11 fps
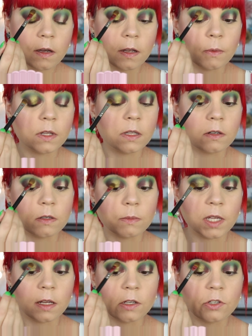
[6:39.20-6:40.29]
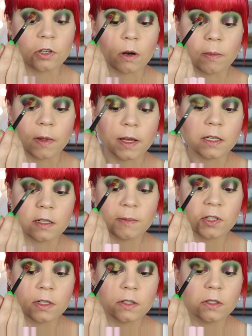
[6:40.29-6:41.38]
I don't want there to be any sharp lines, I'm
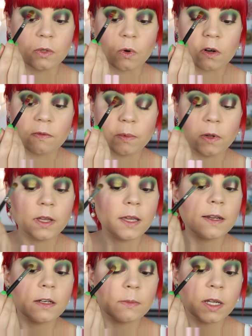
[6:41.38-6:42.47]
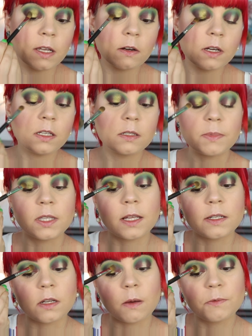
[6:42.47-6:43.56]
also sort of pulling it into my crease, but
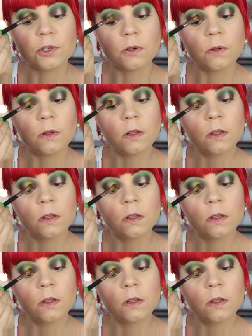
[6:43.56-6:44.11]
that's optional.